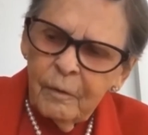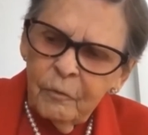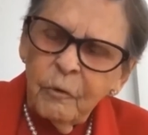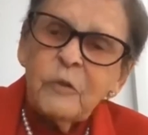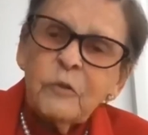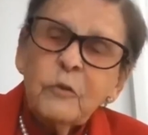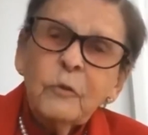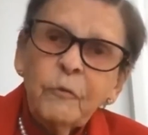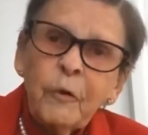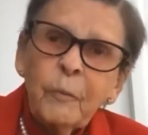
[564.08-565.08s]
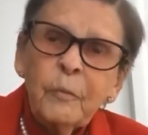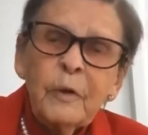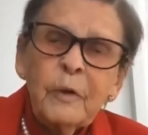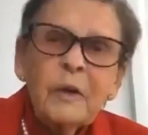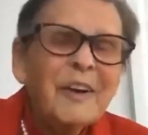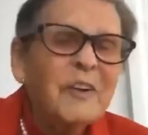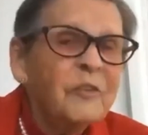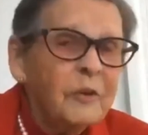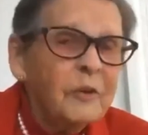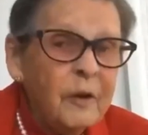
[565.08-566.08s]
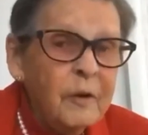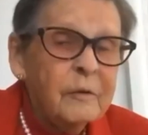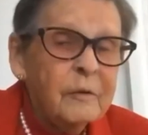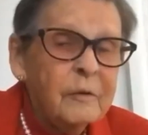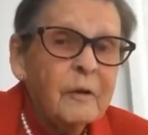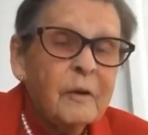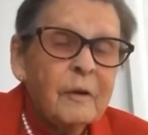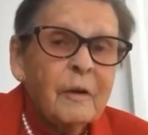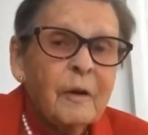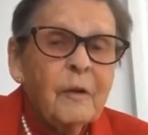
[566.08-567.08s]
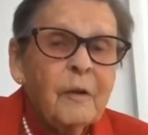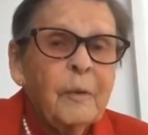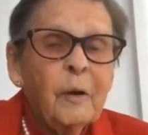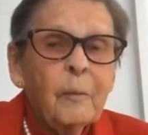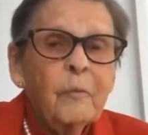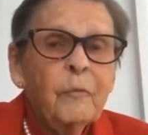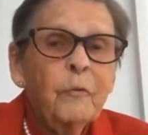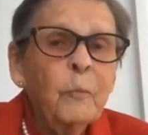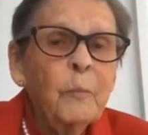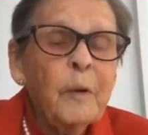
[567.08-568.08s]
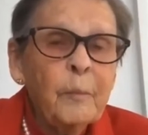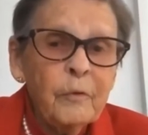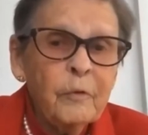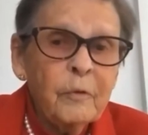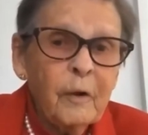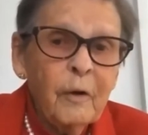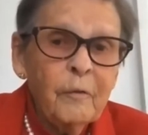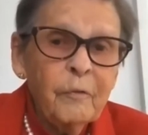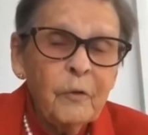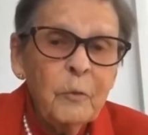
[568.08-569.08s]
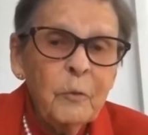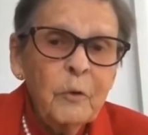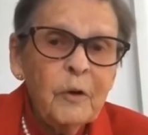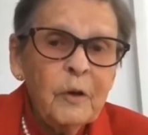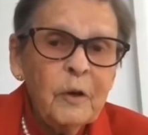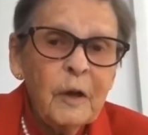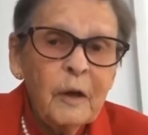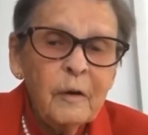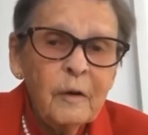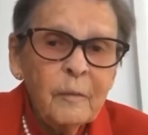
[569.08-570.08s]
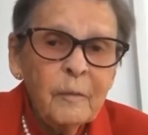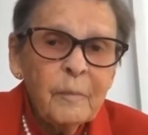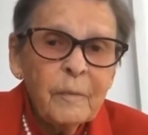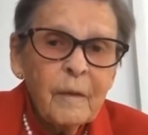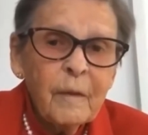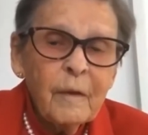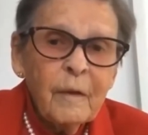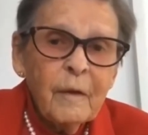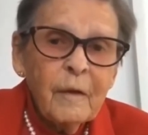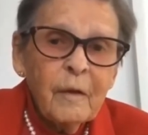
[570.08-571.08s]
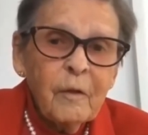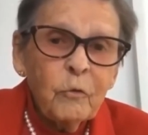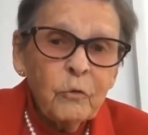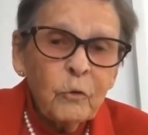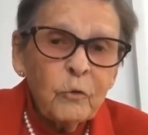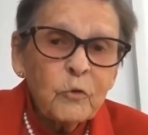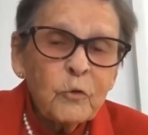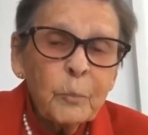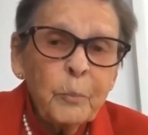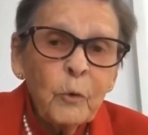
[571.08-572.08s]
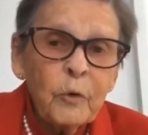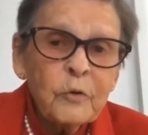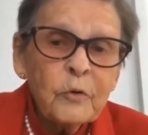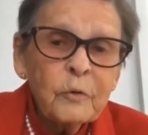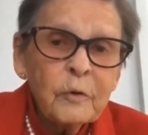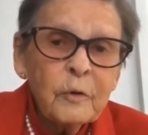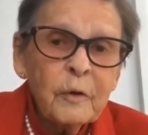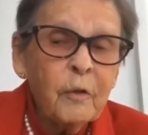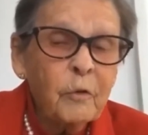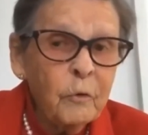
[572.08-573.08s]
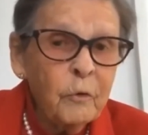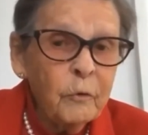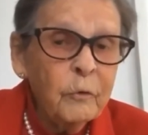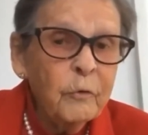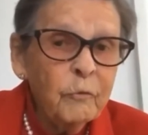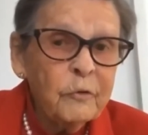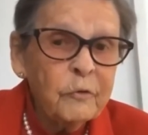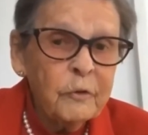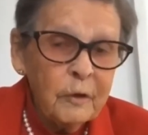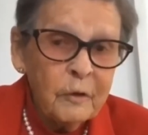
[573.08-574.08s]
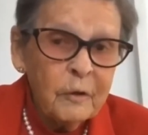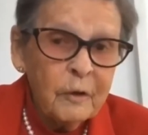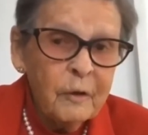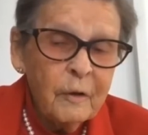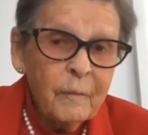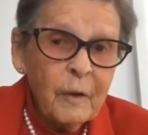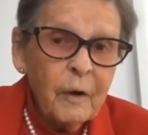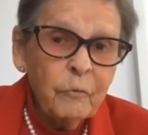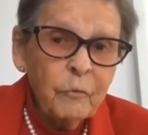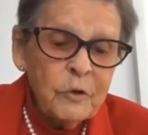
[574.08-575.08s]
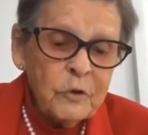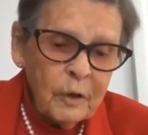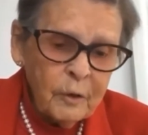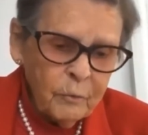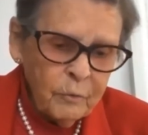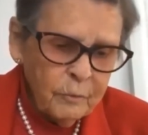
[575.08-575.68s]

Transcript: rescued from being isolated, and they become full members of the community again through social supports and through their own risk-taking of reaching out.